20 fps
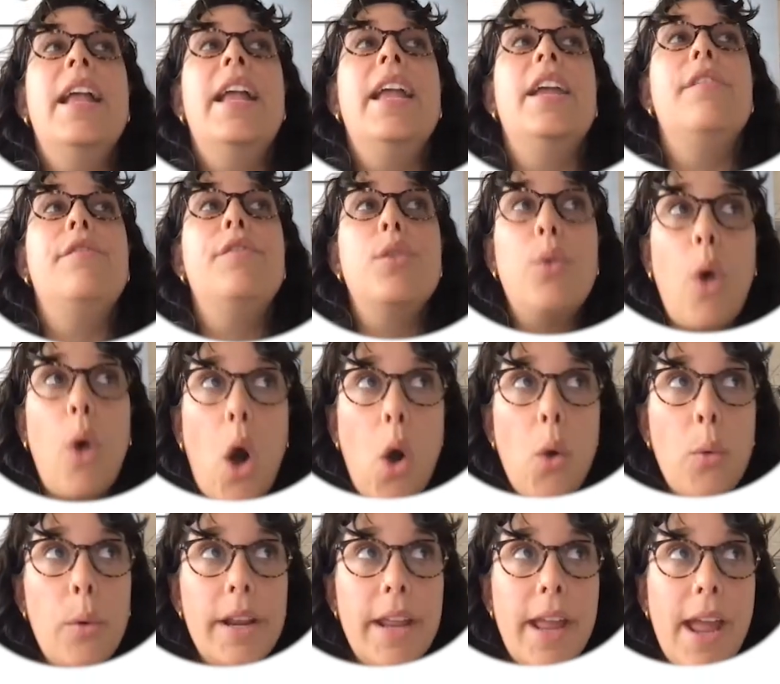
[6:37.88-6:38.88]
If you
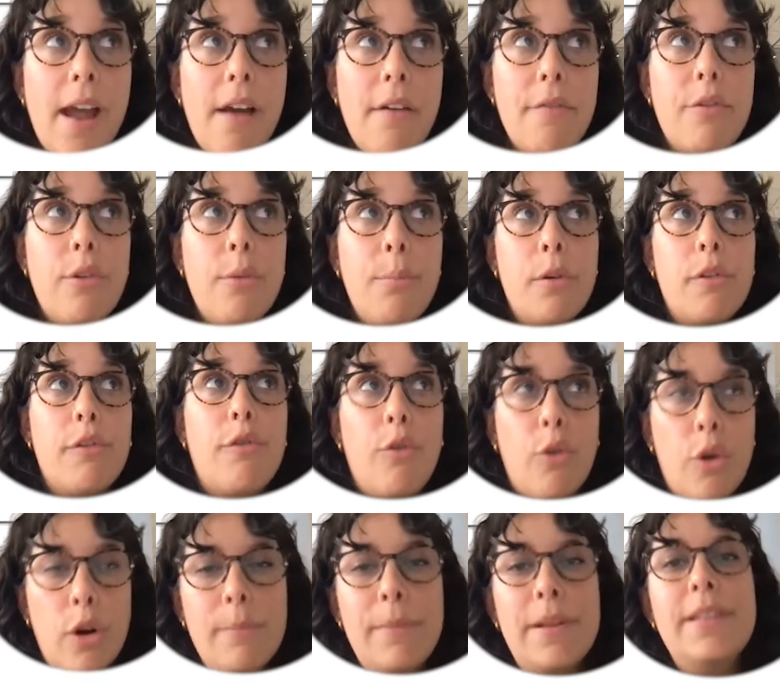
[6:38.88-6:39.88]
already have the
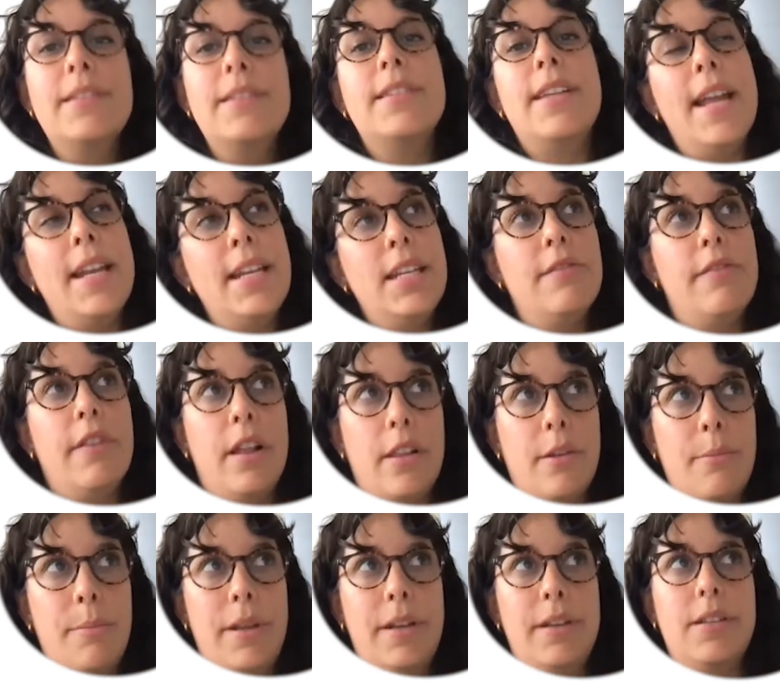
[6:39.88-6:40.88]
performance and
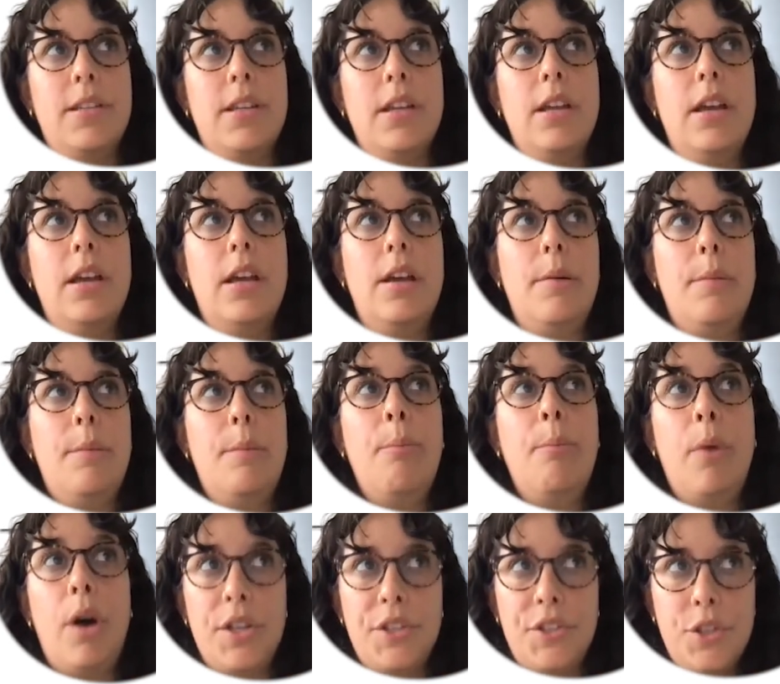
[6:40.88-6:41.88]
development
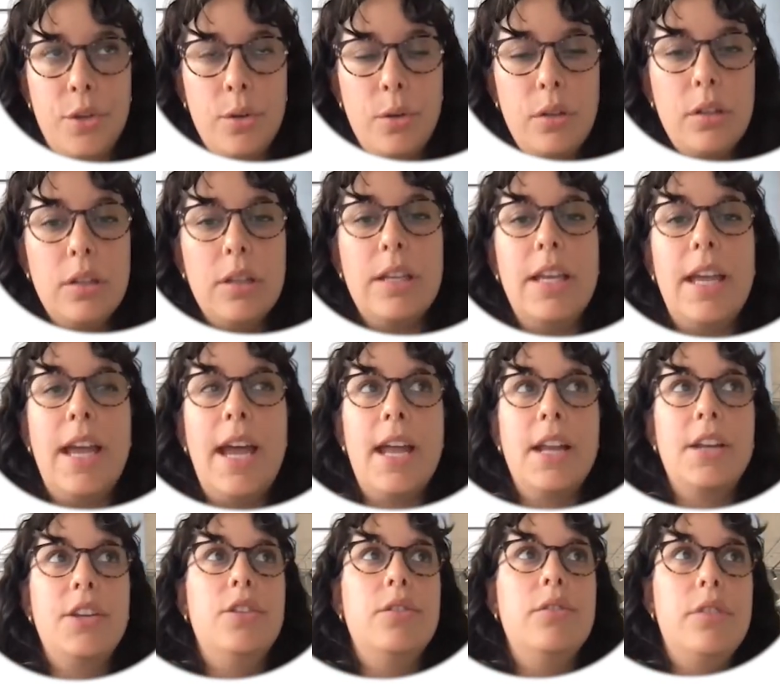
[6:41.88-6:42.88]
module
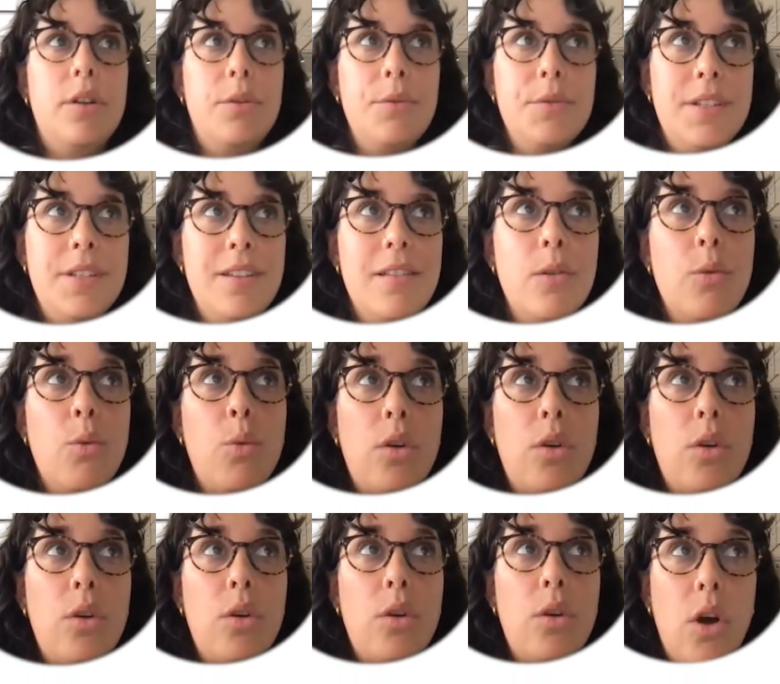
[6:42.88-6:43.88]
and you don't see the
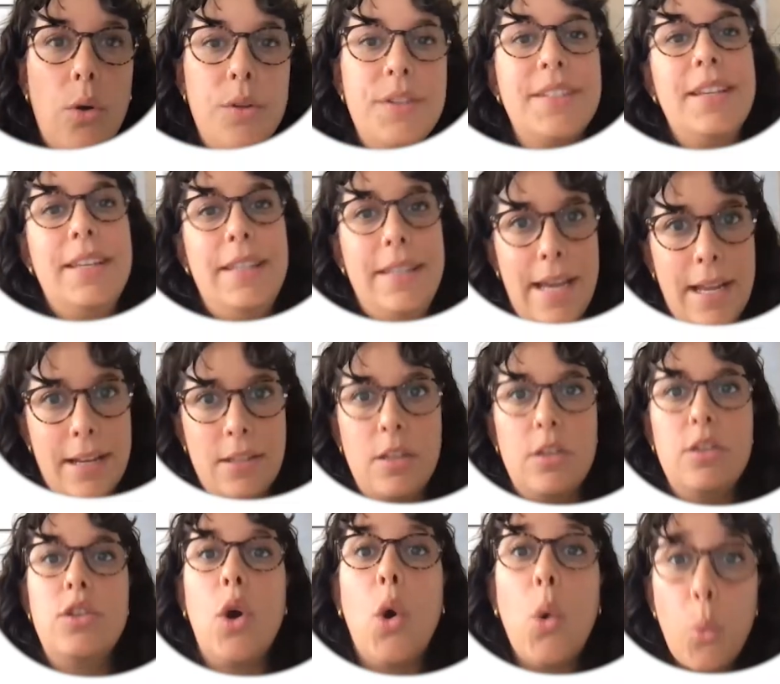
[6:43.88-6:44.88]
goals yet,
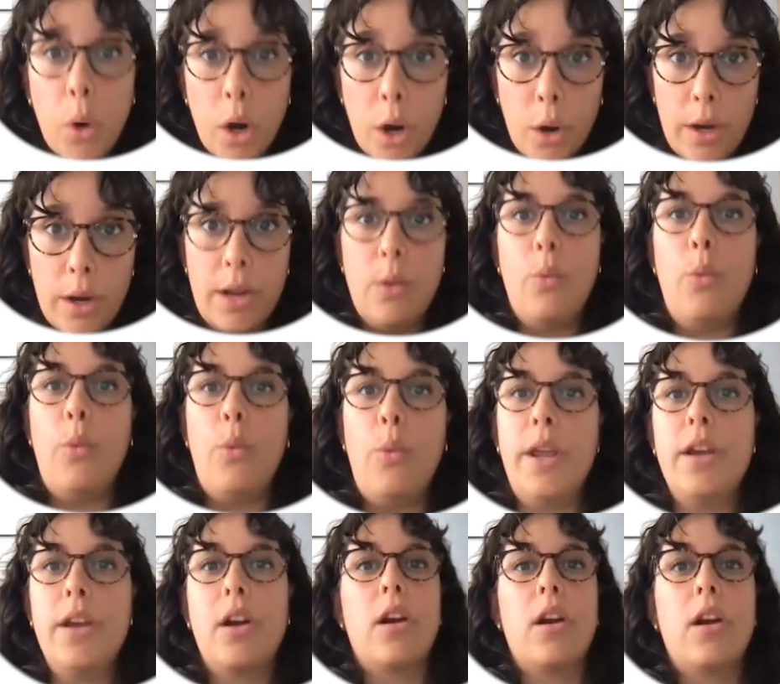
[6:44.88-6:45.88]
don't worry.
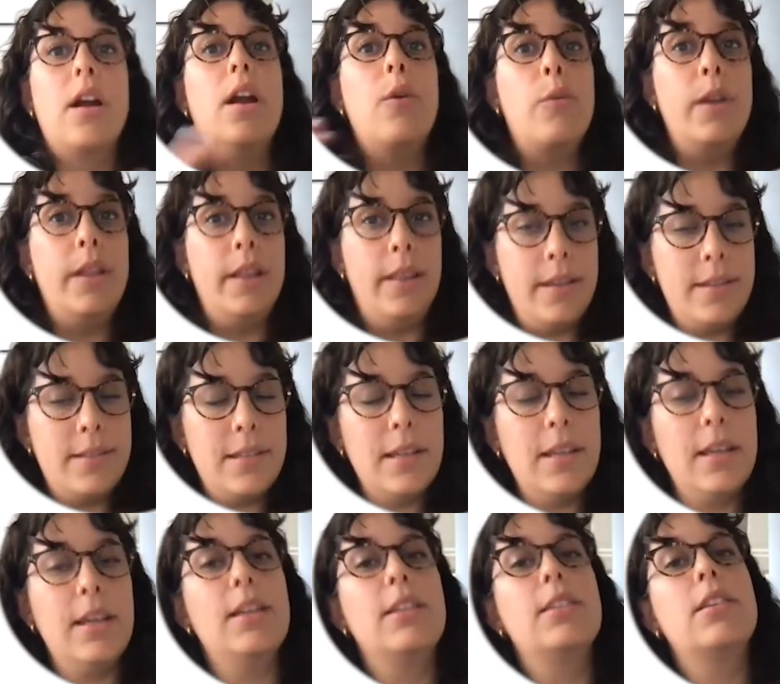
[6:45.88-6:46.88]
We are
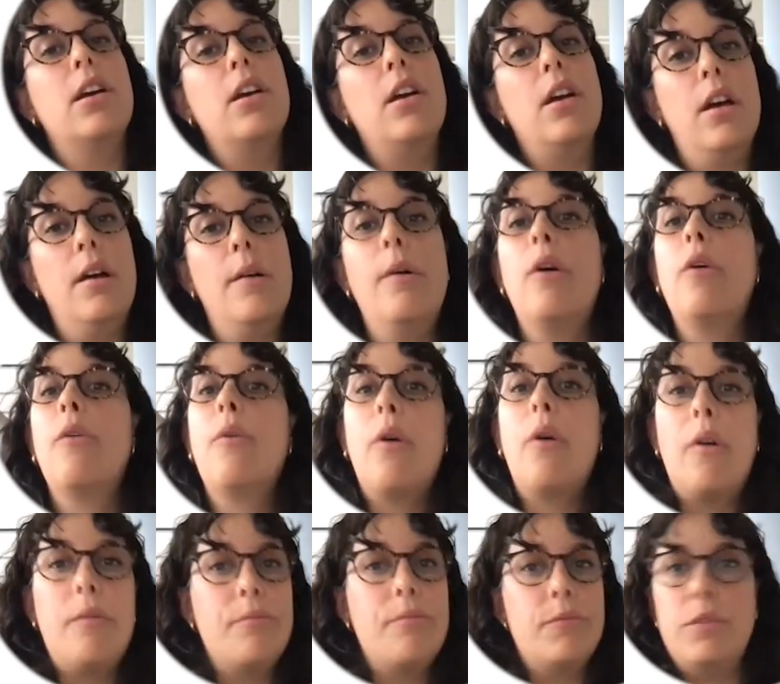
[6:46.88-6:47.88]
releasing it
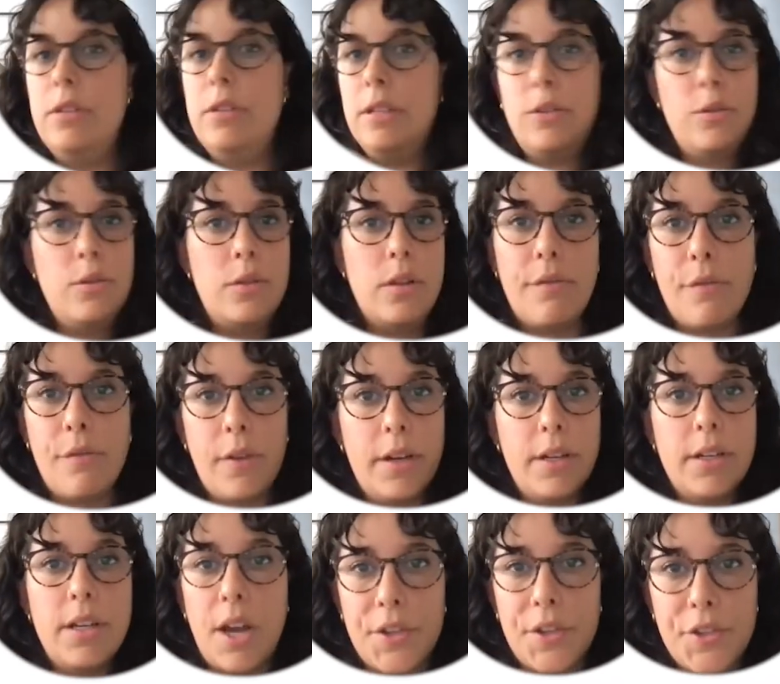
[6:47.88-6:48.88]
to
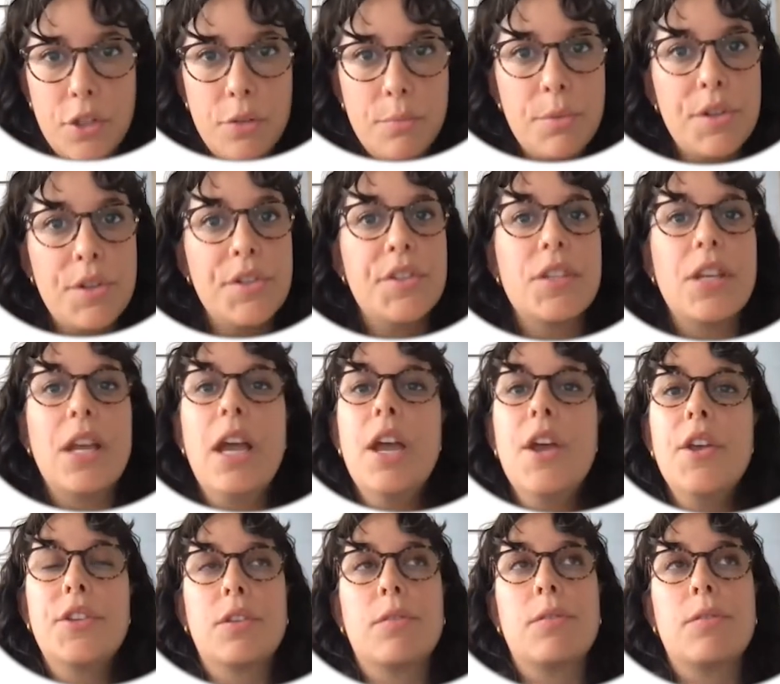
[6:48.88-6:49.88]
different customers.
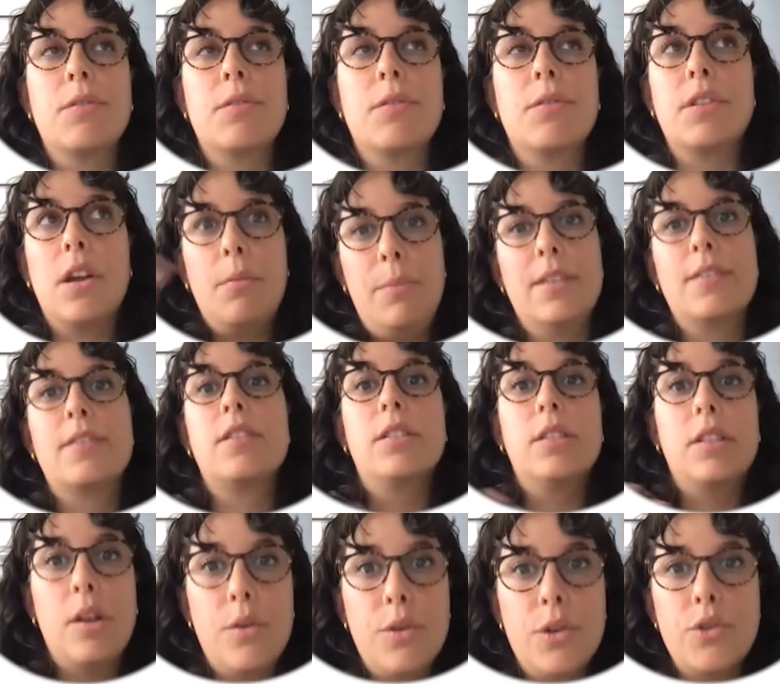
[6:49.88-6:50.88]
So it's going to be a
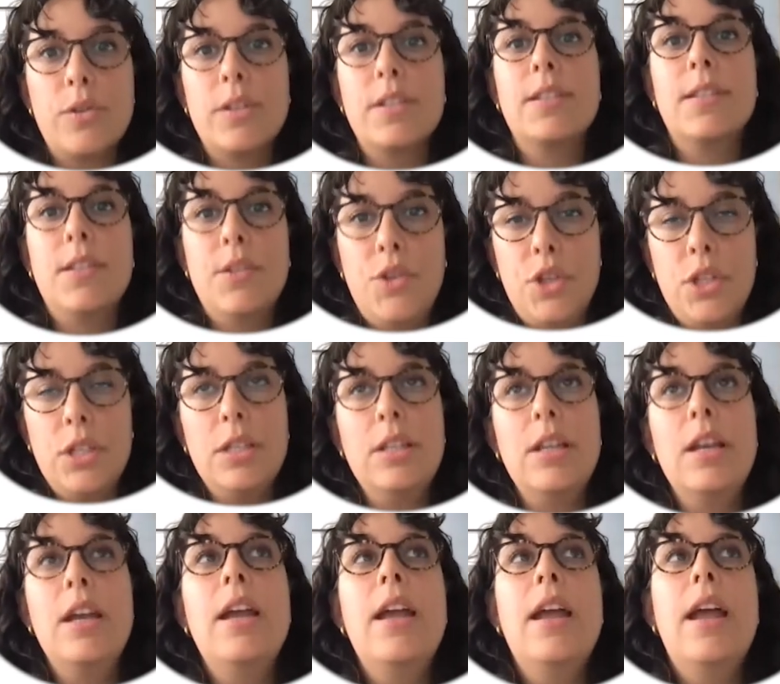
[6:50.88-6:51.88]
slow
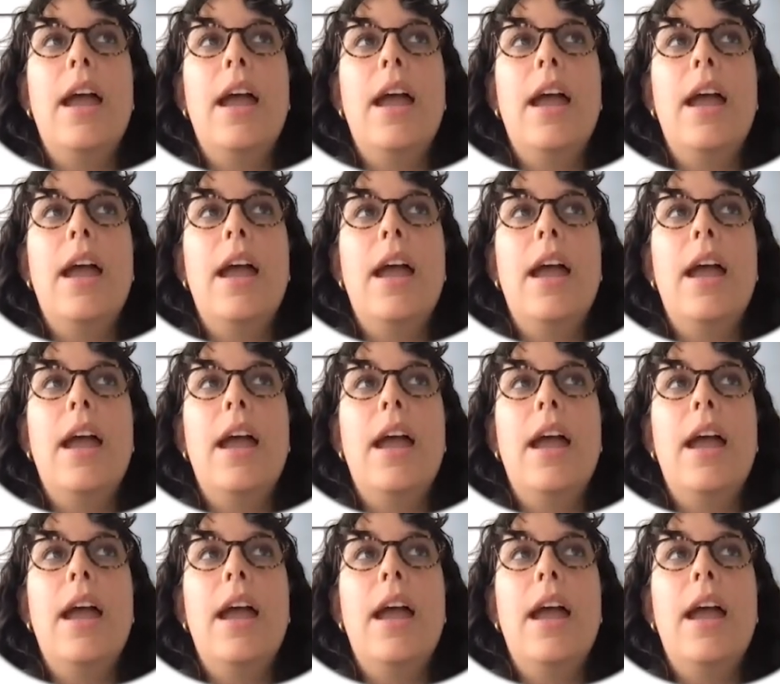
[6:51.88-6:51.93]
transition.